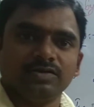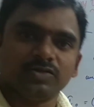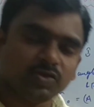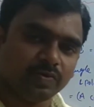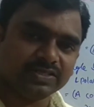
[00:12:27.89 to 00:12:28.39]

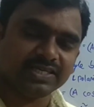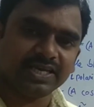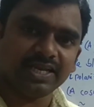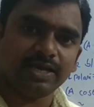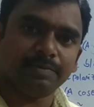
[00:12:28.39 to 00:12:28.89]
So, once
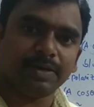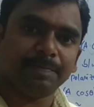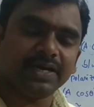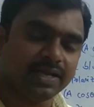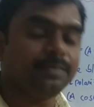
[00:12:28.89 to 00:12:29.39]
again I am
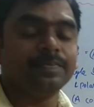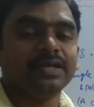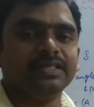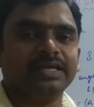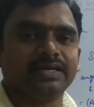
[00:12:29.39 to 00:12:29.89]
repeating,
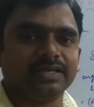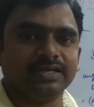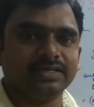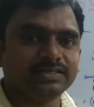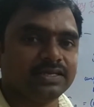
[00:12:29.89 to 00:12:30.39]
that
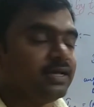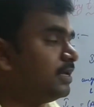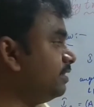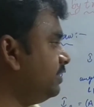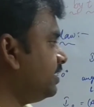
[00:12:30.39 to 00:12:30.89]
is
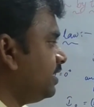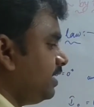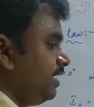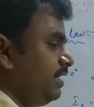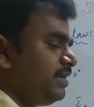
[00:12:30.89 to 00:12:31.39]

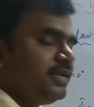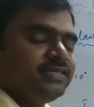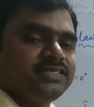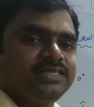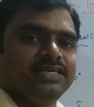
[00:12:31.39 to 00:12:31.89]
the
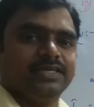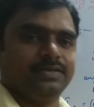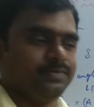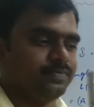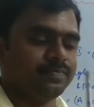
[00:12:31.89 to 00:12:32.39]

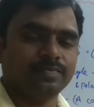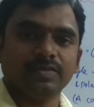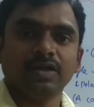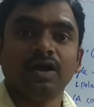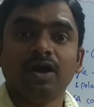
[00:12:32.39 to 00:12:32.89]
intensity
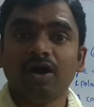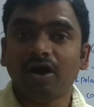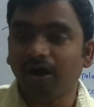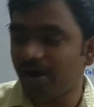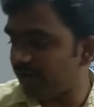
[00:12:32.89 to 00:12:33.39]

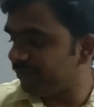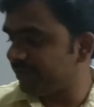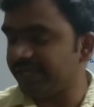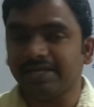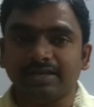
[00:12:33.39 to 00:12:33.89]
of
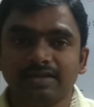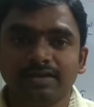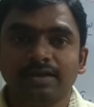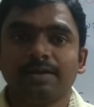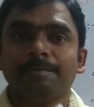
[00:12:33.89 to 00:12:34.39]
the
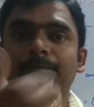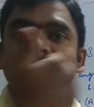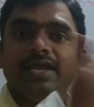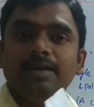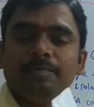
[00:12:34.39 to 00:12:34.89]

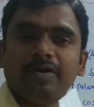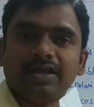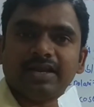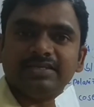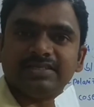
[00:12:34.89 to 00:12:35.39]
plane
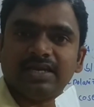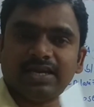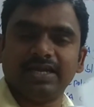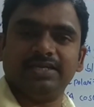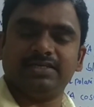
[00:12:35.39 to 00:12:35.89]
polarizer
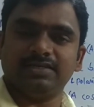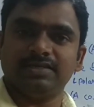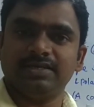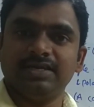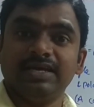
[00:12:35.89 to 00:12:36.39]
light
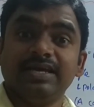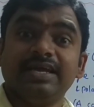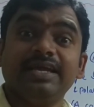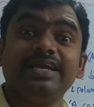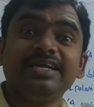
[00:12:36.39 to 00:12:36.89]

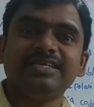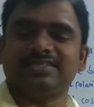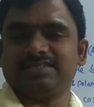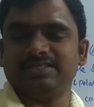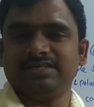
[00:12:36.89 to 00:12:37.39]

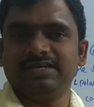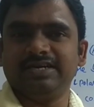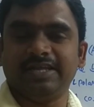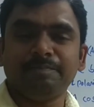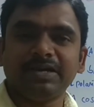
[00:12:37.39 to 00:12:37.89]
is
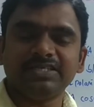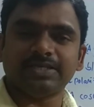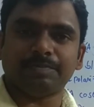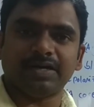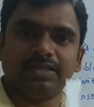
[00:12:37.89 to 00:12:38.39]
depends
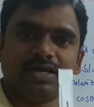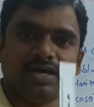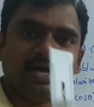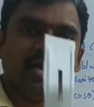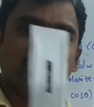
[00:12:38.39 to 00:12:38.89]
upon
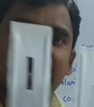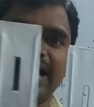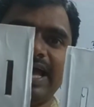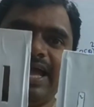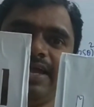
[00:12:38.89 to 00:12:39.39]
the
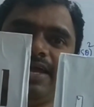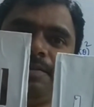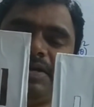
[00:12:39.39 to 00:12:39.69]
angle